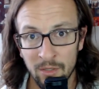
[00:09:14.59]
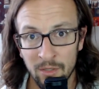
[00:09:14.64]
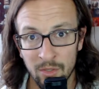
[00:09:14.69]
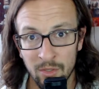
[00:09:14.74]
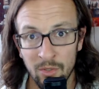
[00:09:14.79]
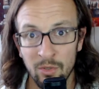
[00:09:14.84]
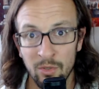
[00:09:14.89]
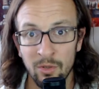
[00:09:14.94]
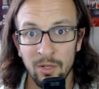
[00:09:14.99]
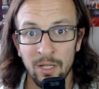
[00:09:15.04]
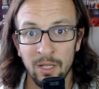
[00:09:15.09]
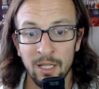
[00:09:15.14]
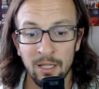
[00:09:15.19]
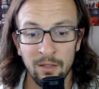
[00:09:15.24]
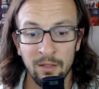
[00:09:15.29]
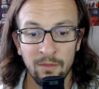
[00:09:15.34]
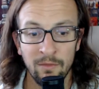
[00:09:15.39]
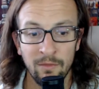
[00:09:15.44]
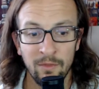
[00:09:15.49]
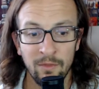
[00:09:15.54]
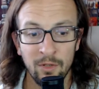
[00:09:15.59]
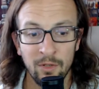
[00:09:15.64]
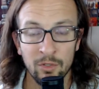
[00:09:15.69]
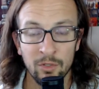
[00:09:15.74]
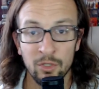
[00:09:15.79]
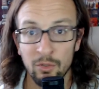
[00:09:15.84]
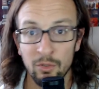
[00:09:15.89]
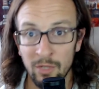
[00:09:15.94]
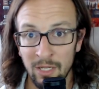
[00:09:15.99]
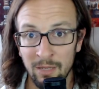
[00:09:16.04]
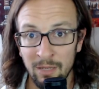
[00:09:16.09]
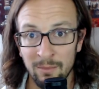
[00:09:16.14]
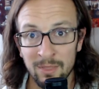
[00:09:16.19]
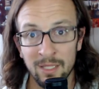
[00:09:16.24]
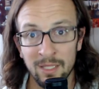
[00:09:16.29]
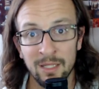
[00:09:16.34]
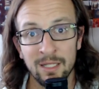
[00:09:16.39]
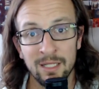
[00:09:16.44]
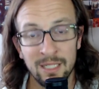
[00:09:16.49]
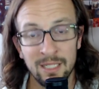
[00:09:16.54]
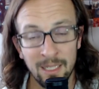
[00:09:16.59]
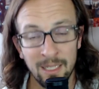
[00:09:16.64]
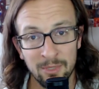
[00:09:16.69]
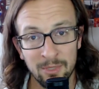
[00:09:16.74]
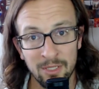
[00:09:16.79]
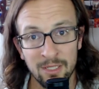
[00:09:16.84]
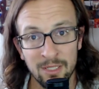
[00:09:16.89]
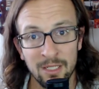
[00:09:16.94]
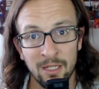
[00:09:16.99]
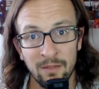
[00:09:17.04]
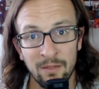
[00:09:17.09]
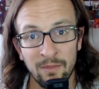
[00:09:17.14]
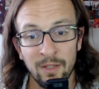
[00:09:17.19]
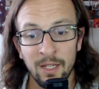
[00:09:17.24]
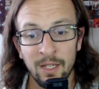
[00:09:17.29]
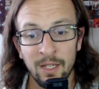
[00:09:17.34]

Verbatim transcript: So you can give your dreams and the steps and stuff